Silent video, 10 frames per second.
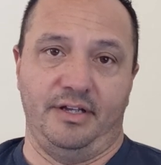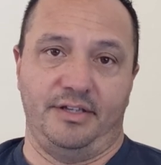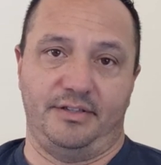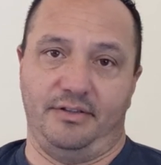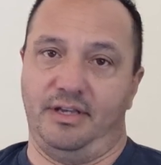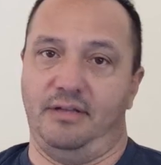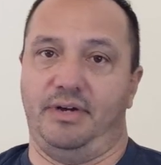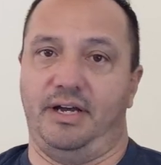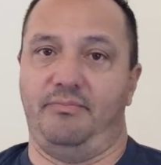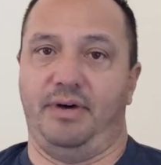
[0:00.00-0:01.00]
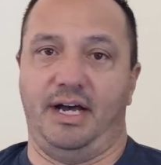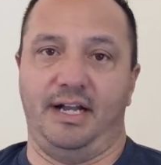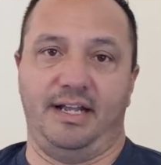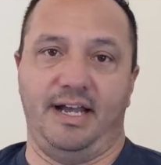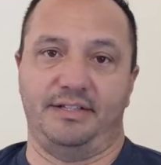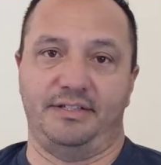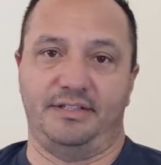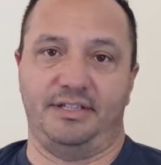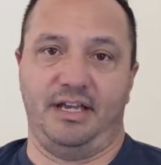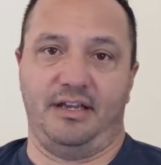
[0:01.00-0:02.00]
So then my podcast is
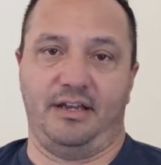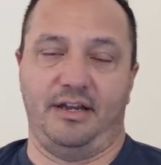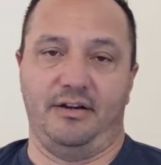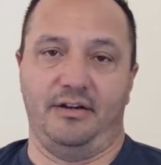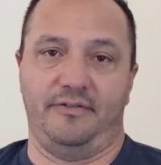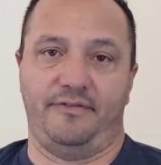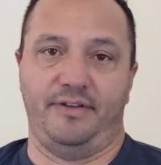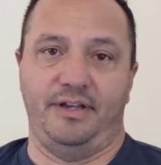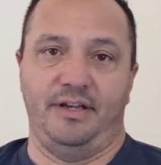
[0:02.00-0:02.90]
taken care of.